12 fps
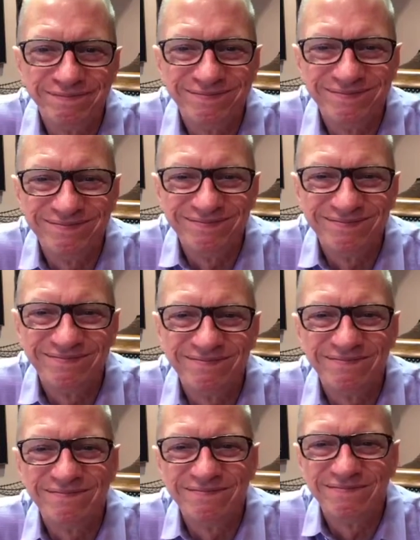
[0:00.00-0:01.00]

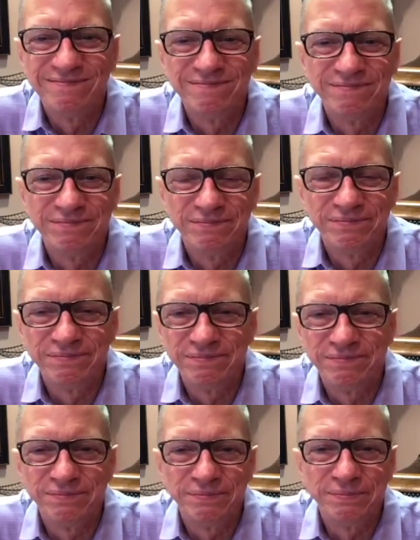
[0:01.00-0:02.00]

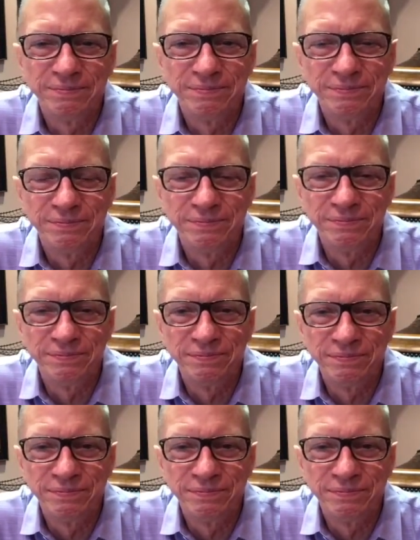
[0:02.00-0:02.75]
(silence)